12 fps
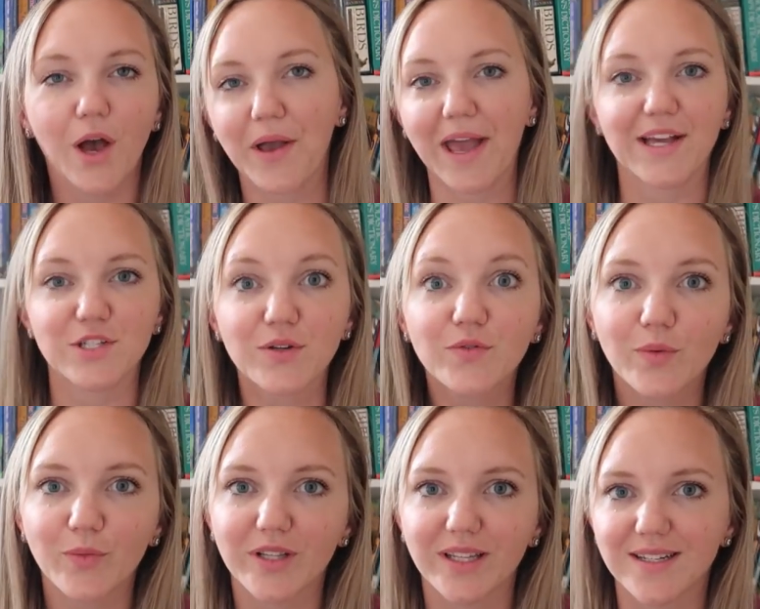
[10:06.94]
Okay, I do have
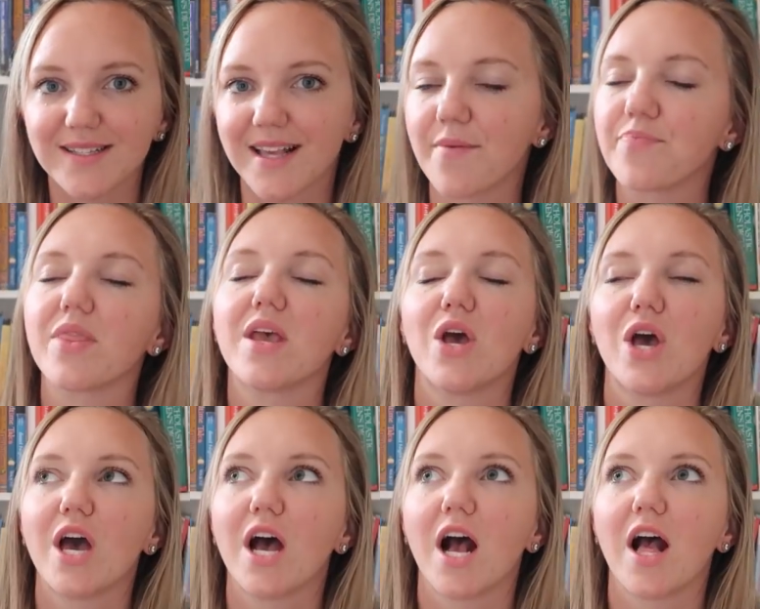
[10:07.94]
one more thing to say
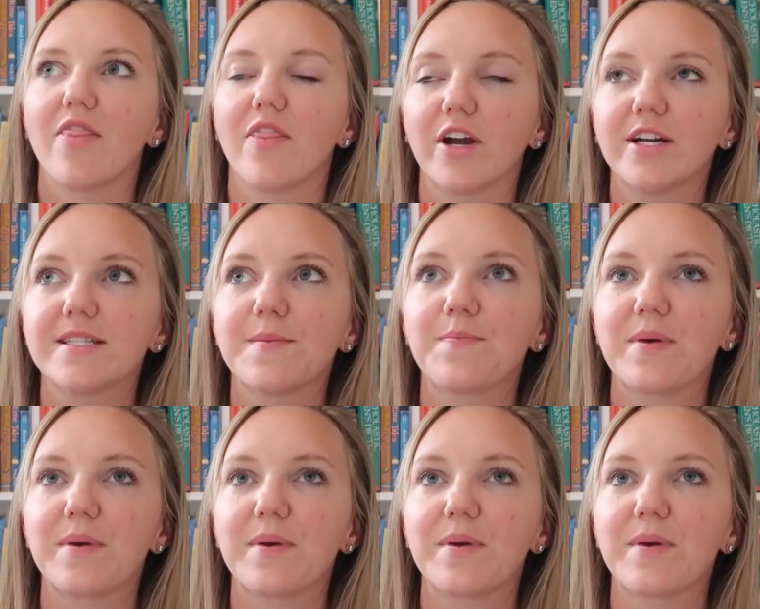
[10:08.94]
there is a